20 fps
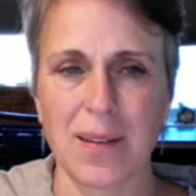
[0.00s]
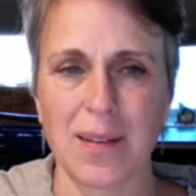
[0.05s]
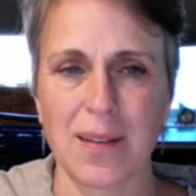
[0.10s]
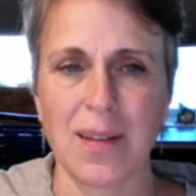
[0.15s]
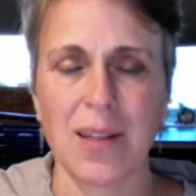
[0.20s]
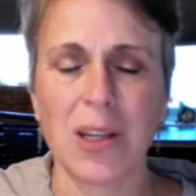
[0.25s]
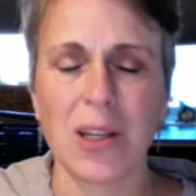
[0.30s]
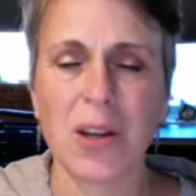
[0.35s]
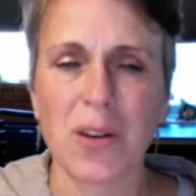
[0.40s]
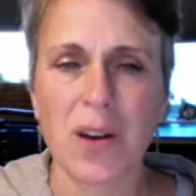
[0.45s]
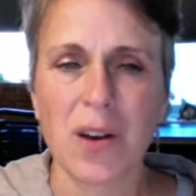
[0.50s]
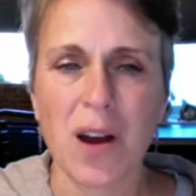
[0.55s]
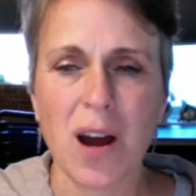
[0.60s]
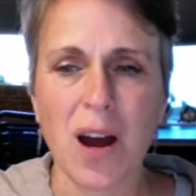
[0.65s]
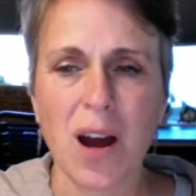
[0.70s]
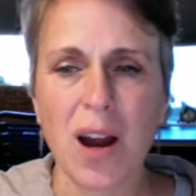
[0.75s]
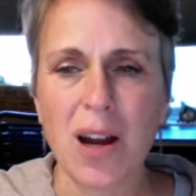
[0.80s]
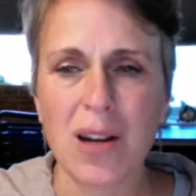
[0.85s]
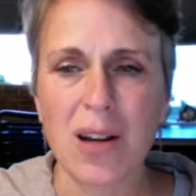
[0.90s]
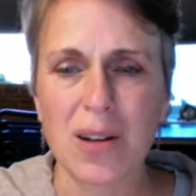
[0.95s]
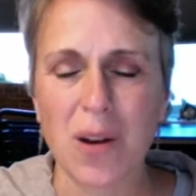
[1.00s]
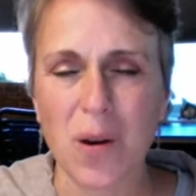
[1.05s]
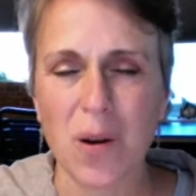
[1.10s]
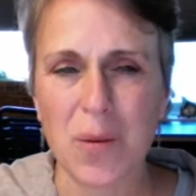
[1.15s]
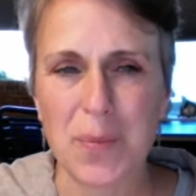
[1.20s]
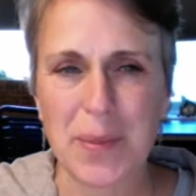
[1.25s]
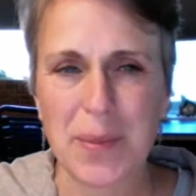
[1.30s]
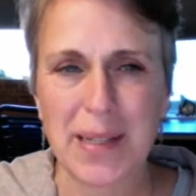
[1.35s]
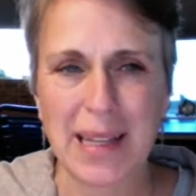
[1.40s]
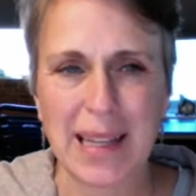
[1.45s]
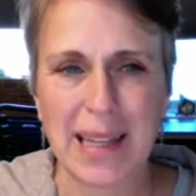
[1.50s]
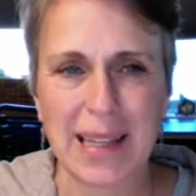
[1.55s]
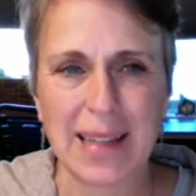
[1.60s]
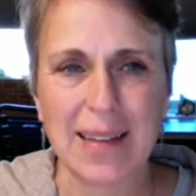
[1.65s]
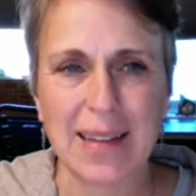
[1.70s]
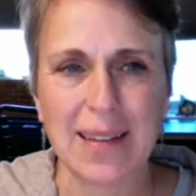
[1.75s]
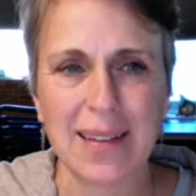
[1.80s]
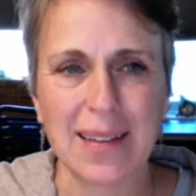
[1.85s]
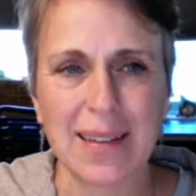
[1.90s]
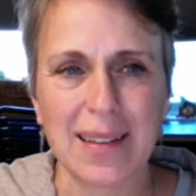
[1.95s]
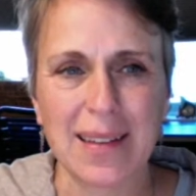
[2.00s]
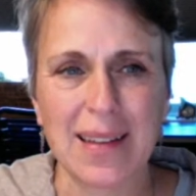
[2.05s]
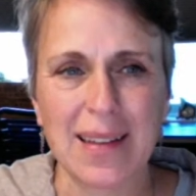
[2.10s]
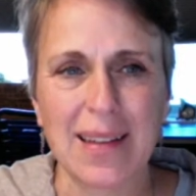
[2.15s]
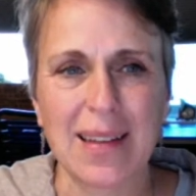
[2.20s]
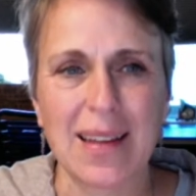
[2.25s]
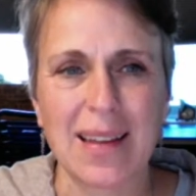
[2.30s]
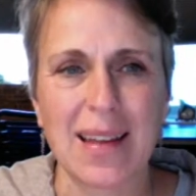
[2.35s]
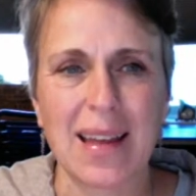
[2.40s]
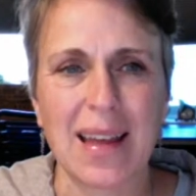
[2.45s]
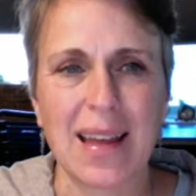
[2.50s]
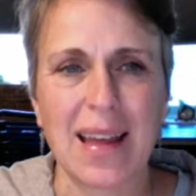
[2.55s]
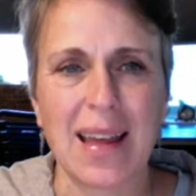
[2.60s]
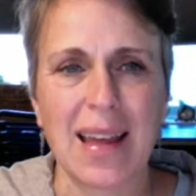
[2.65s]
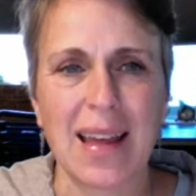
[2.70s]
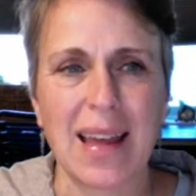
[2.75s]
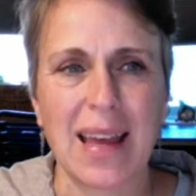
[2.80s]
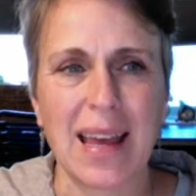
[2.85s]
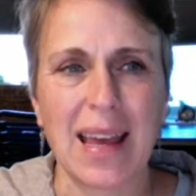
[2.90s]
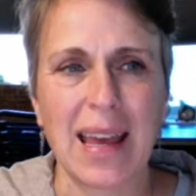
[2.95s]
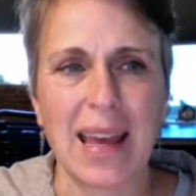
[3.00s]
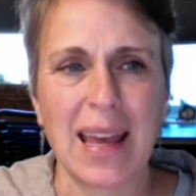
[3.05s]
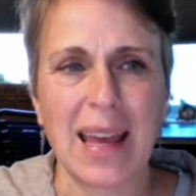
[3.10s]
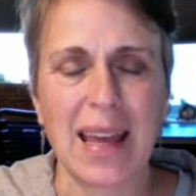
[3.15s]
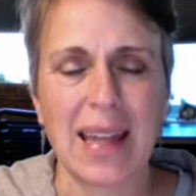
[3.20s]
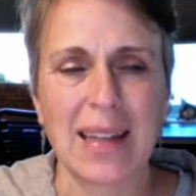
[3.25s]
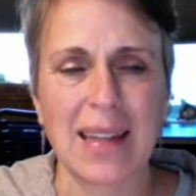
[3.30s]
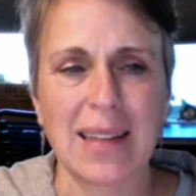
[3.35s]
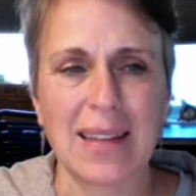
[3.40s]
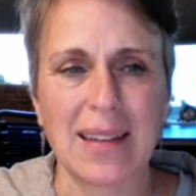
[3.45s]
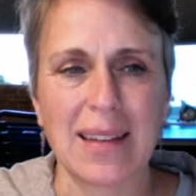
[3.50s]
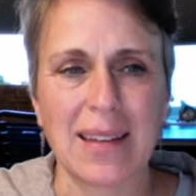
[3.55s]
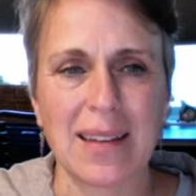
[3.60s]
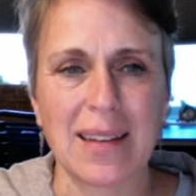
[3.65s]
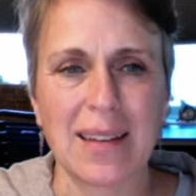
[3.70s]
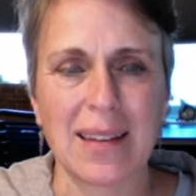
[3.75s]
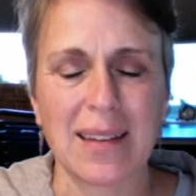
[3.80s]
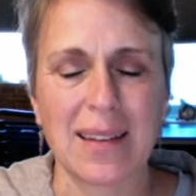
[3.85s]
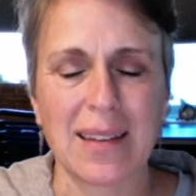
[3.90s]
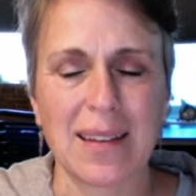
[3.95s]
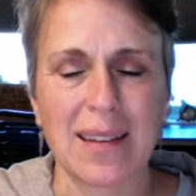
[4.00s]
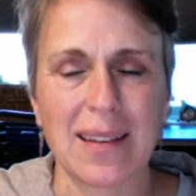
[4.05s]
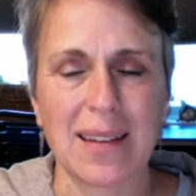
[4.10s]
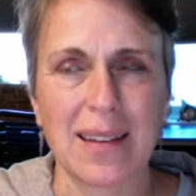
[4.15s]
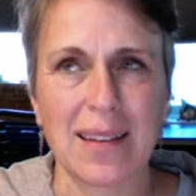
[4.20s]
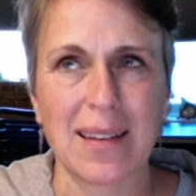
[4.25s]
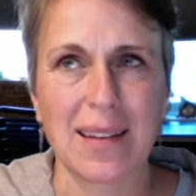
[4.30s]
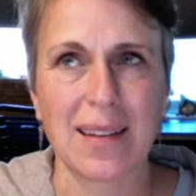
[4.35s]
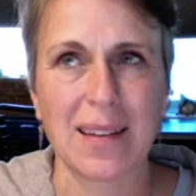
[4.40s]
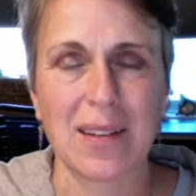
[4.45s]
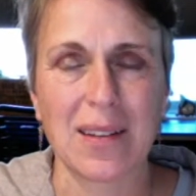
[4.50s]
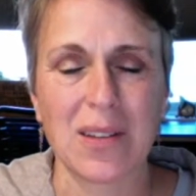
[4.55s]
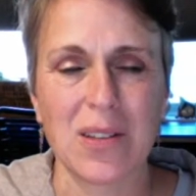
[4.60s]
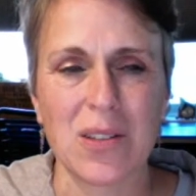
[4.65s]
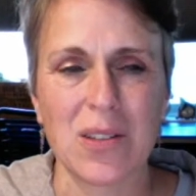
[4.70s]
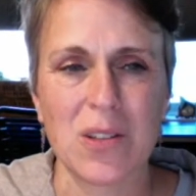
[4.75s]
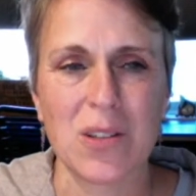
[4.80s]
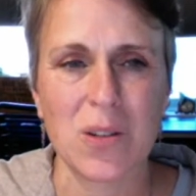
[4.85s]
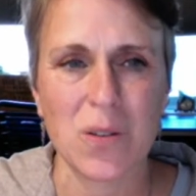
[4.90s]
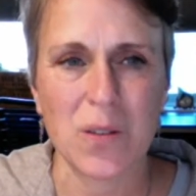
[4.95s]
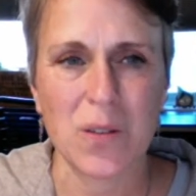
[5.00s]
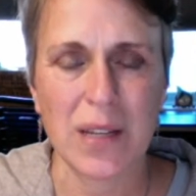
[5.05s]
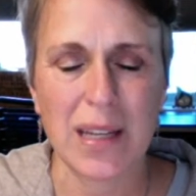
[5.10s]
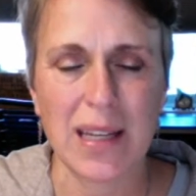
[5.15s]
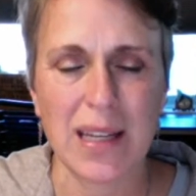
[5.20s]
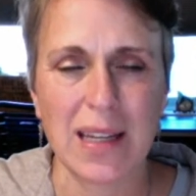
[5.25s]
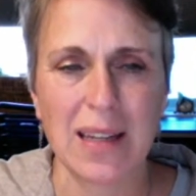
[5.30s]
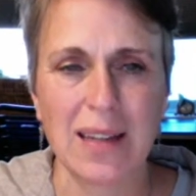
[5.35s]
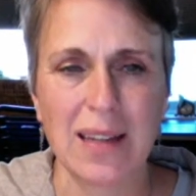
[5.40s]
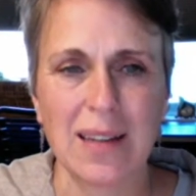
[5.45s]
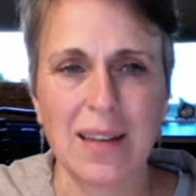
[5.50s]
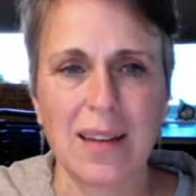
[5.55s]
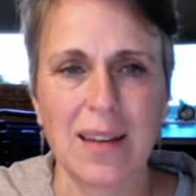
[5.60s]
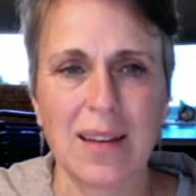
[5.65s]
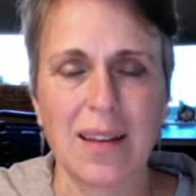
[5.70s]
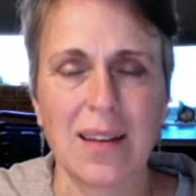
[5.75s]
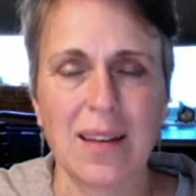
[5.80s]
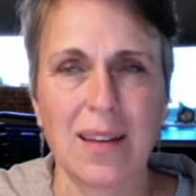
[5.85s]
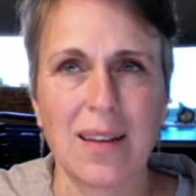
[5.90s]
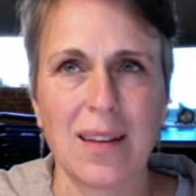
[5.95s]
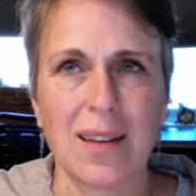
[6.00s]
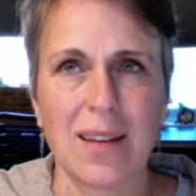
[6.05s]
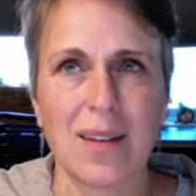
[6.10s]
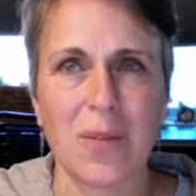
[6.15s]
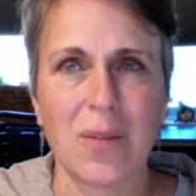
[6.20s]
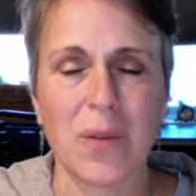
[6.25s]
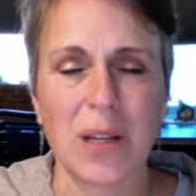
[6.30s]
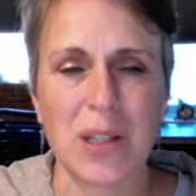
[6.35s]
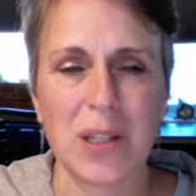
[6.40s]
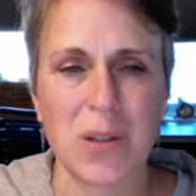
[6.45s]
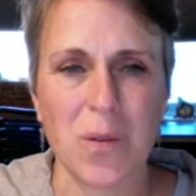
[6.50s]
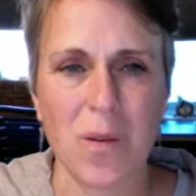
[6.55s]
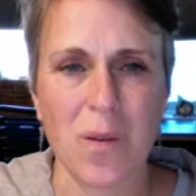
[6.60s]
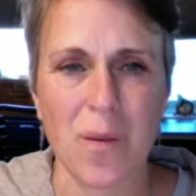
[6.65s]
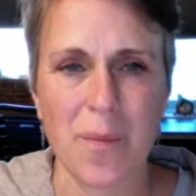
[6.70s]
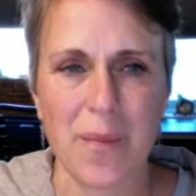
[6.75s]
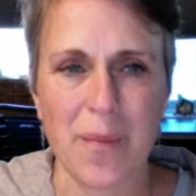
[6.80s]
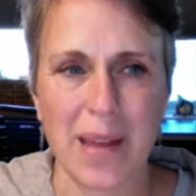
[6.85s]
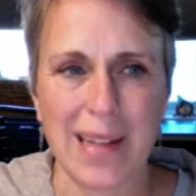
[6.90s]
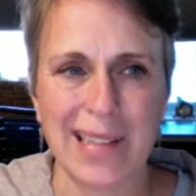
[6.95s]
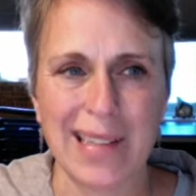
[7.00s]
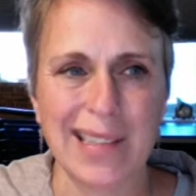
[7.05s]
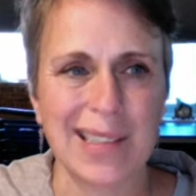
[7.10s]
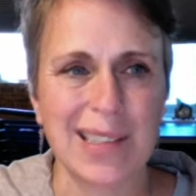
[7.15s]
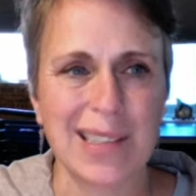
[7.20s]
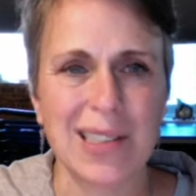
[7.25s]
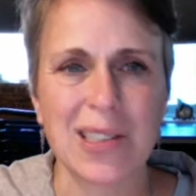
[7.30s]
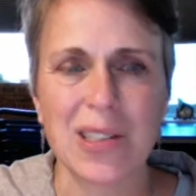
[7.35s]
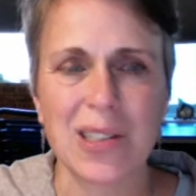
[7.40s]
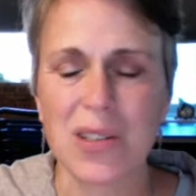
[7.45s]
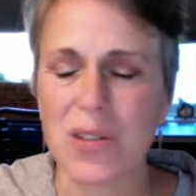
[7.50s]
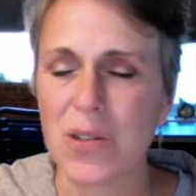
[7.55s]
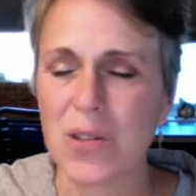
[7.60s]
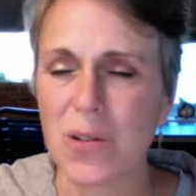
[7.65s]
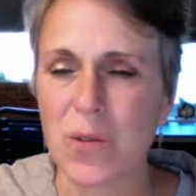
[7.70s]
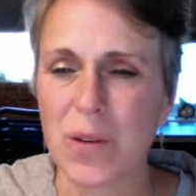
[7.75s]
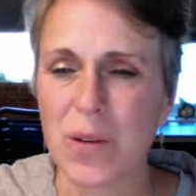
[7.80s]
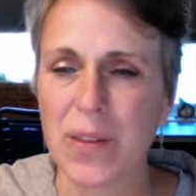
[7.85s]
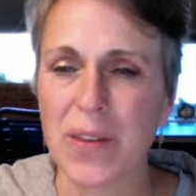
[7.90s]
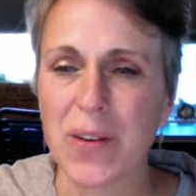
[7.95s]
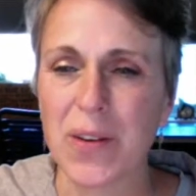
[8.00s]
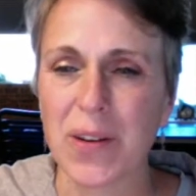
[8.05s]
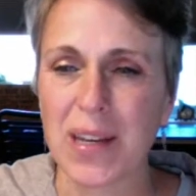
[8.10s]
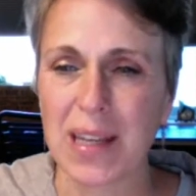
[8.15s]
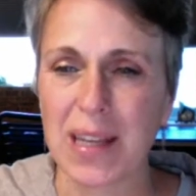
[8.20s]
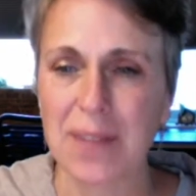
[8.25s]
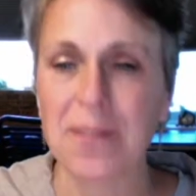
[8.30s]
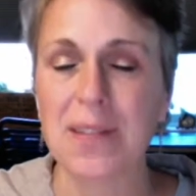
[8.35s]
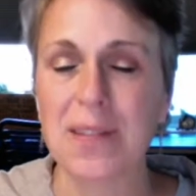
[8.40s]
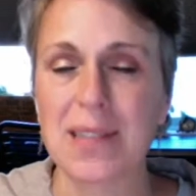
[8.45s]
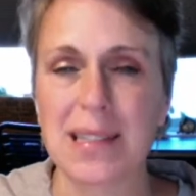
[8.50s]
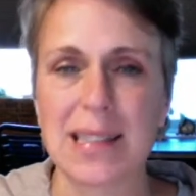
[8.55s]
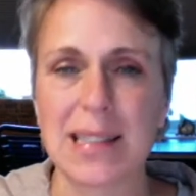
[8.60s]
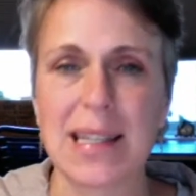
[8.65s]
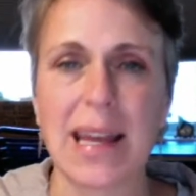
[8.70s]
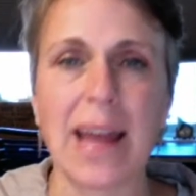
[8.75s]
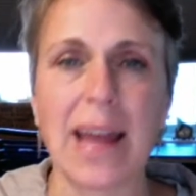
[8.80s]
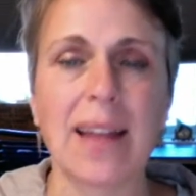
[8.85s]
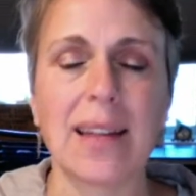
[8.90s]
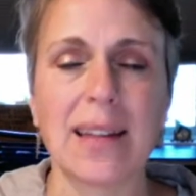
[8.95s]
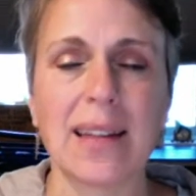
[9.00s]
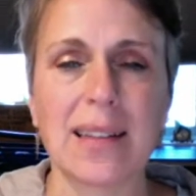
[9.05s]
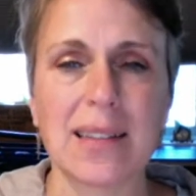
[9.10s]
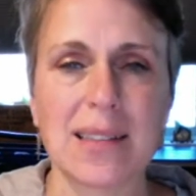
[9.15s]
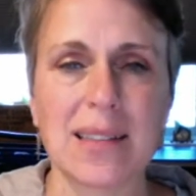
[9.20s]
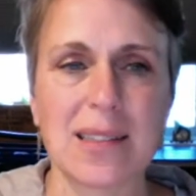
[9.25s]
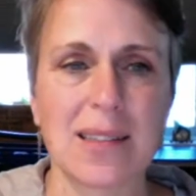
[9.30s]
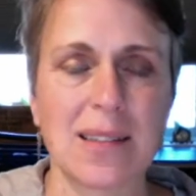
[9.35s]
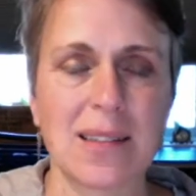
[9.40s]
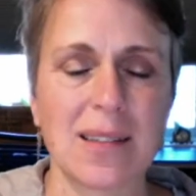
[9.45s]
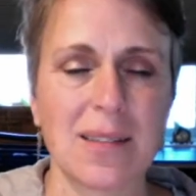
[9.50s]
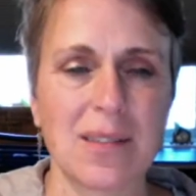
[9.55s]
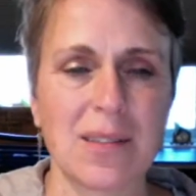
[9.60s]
your heart opening and doing what you were meant to do with your gifts and talents.